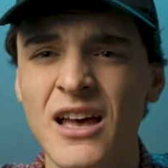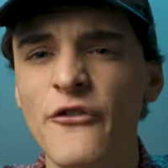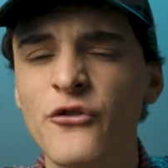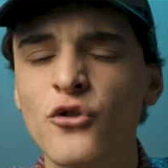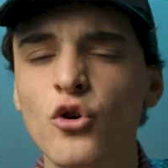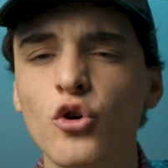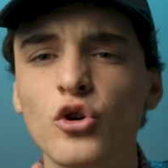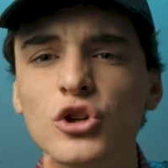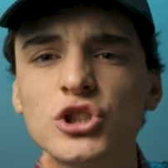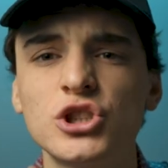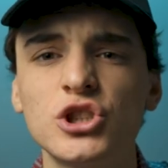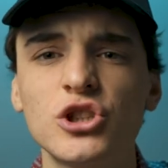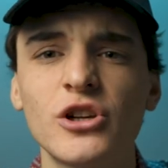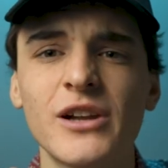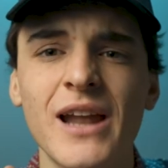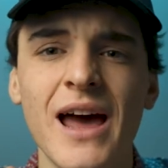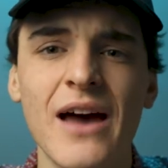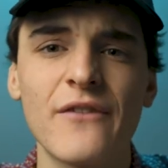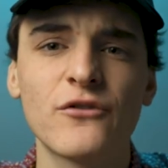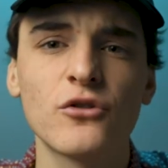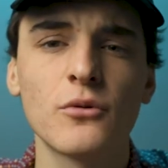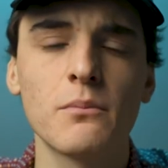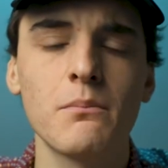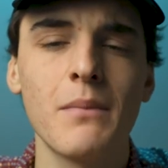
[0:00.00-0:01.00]
Of course, you can
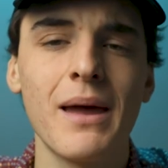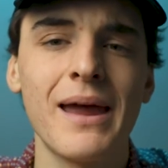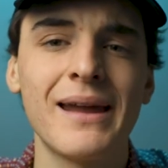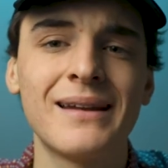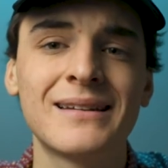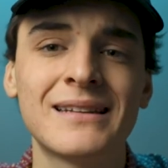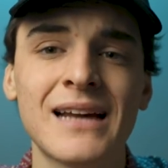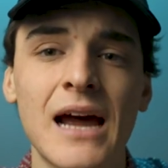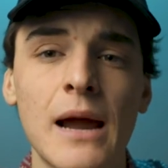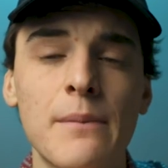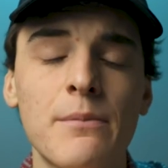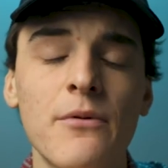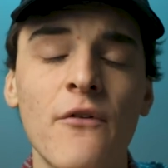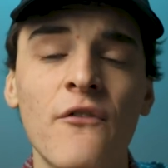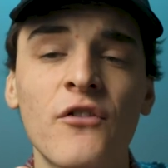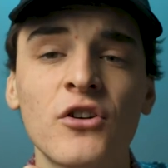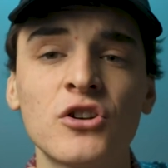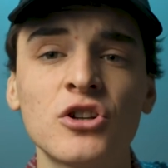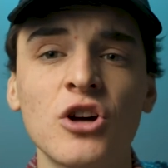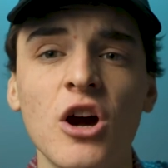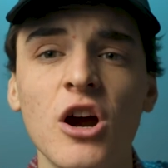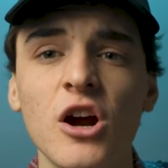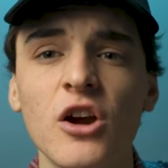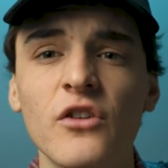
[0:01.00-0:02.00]
have your main type of
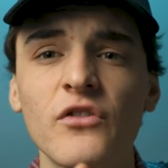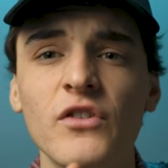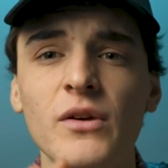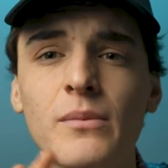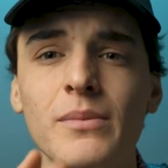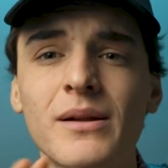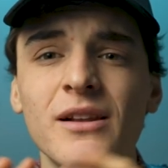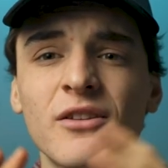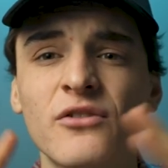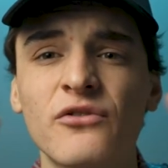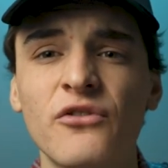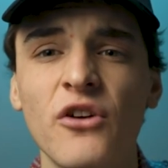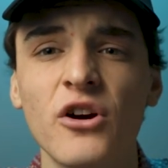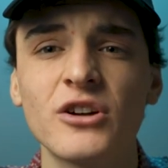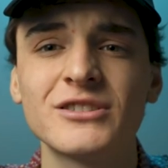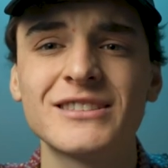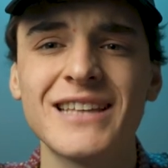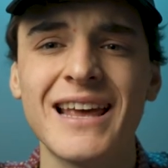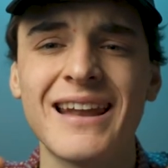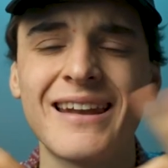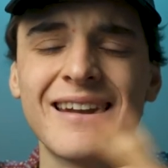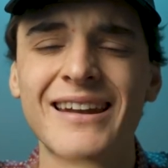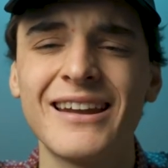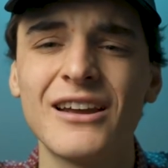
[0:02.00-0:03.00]
photography, but as far
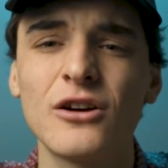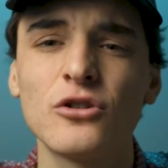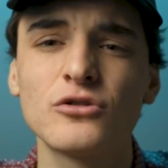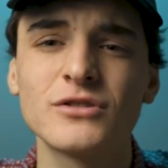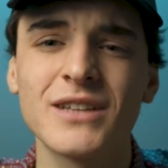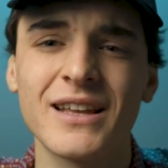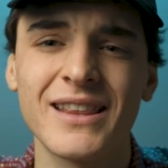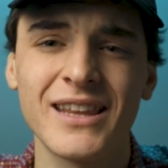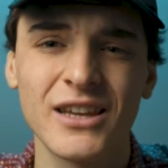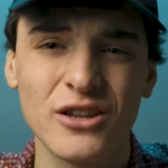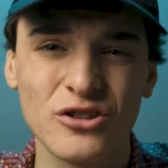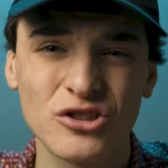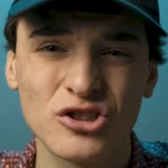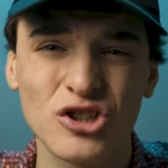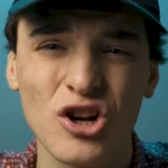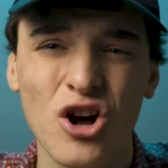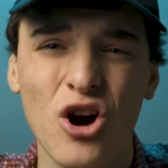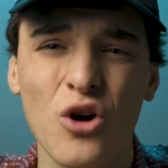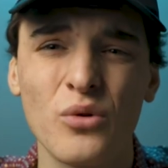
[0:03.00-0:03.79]
as editing goes, I think you should